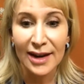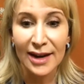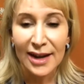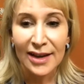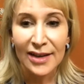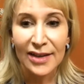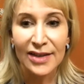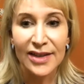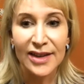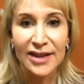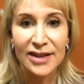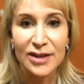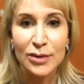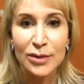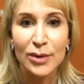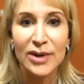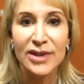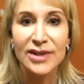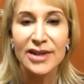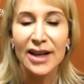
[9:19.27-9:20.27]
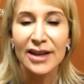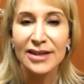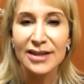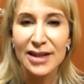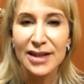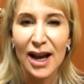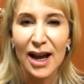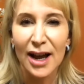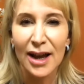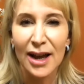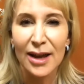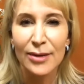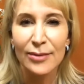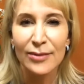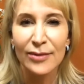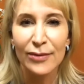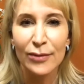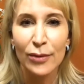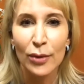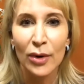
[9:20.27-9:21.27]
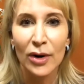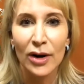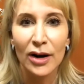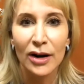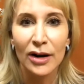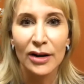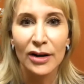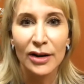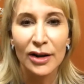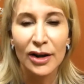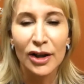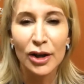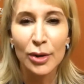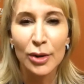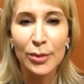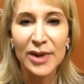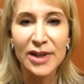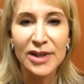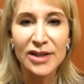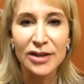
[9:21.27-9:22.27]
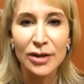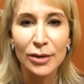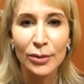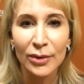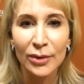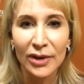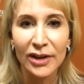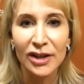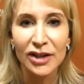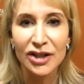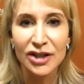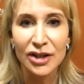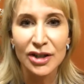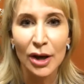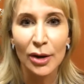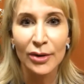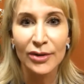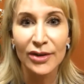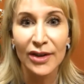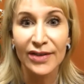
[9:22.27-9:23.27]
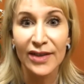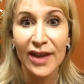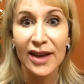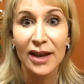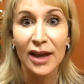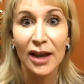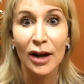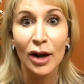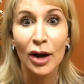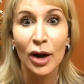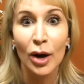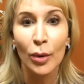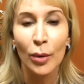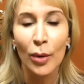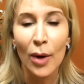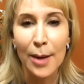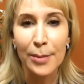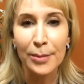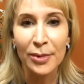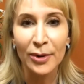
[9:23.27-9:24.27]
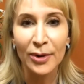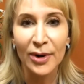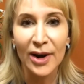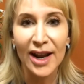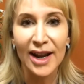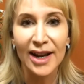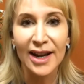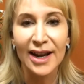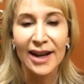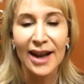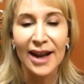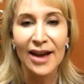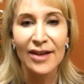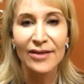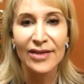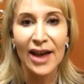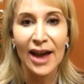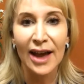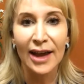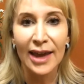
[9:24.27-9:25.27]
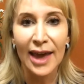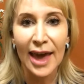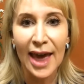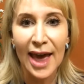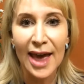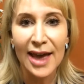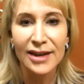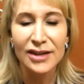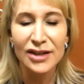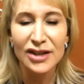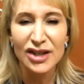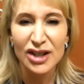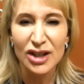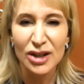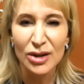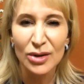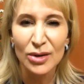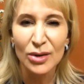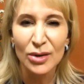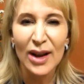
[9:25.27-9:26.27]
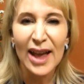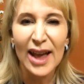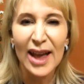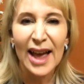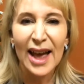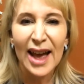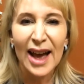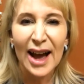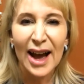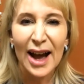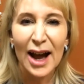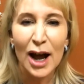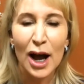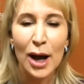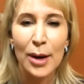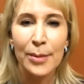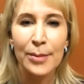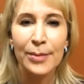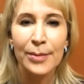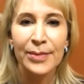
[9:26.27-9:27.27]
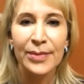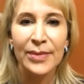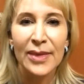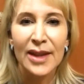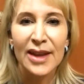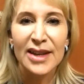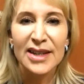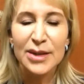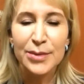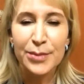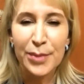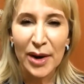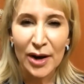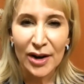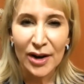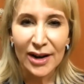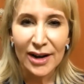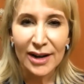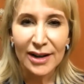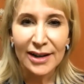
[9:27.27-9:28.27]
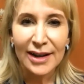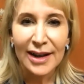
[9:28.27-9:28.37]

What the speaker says: this was a time for humans to really show that they can cooperate and have that can-do spirit.